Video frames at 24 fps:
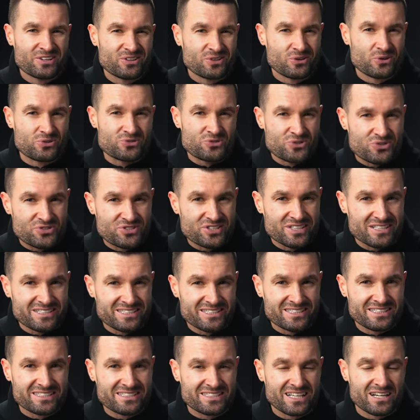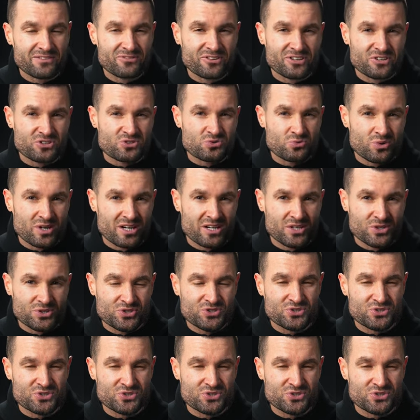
those are 67 as well,